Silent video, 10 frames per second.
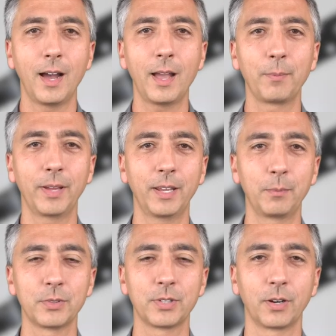Hi, my
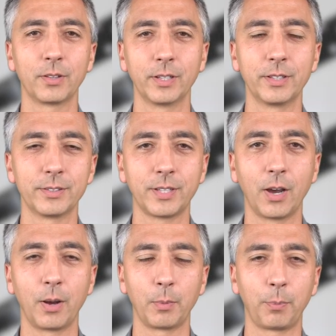name is Aaron
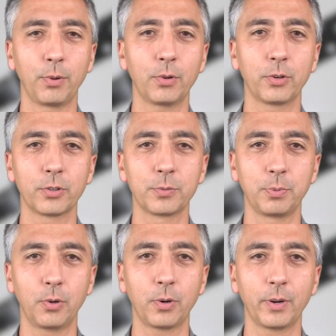Linsdau. I'm a polar
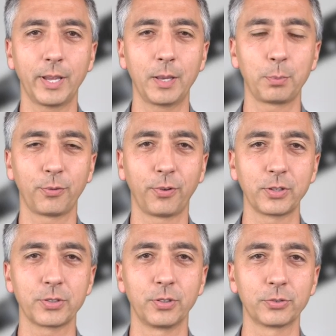explorer and
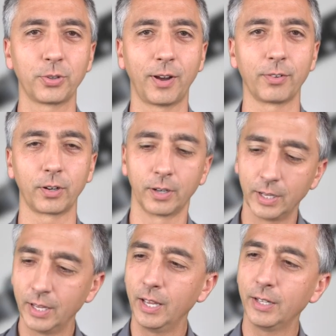professional traveler.
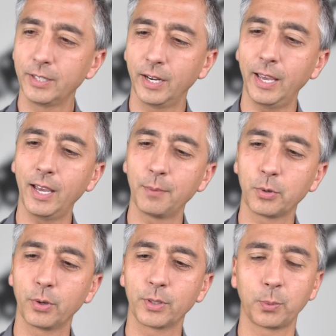Today
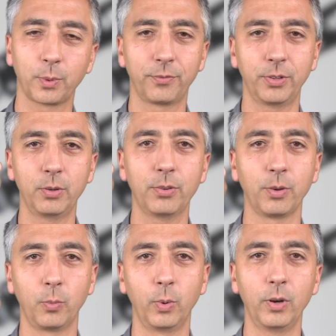I'm going to review
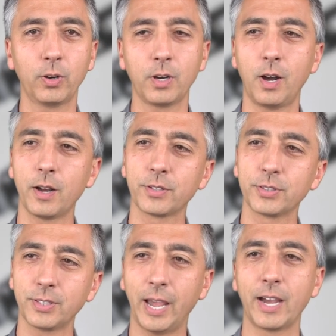the
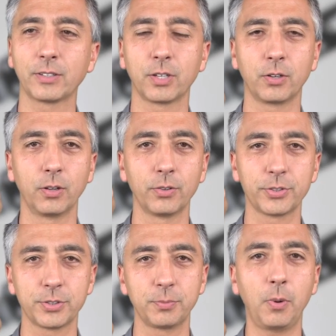Wilcox Tactical
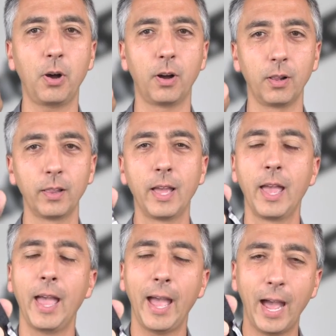Small
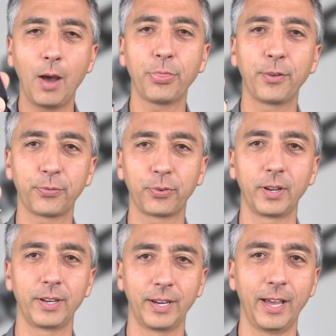Out the
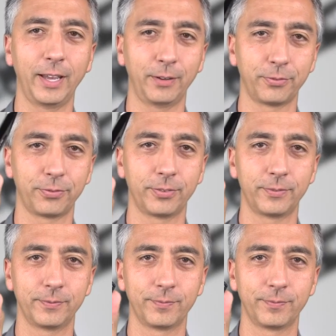Front Knife.